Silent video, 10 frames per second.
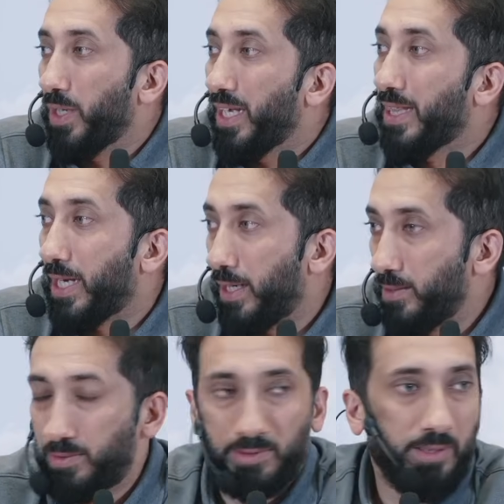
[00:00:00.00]
Ida
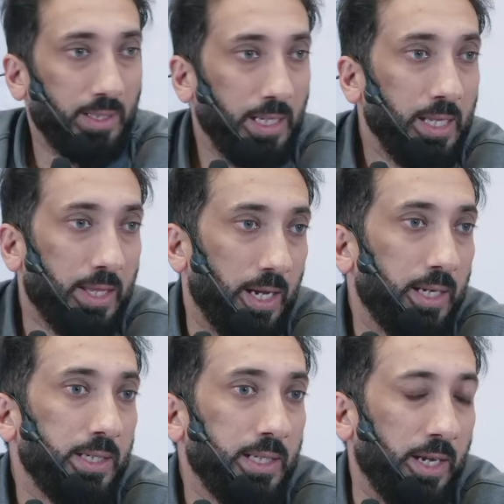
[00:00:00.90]

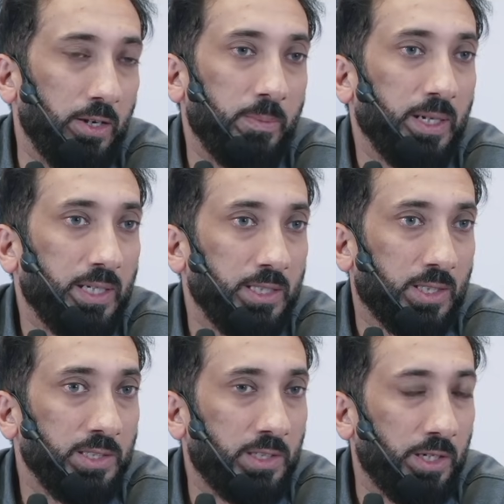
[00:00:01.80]
in Arabic is
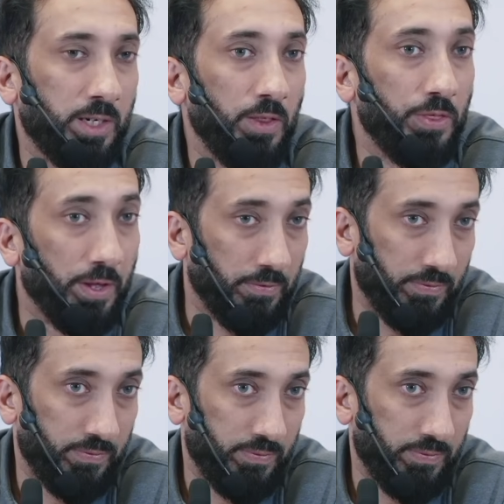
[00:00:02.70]
considered a dharf,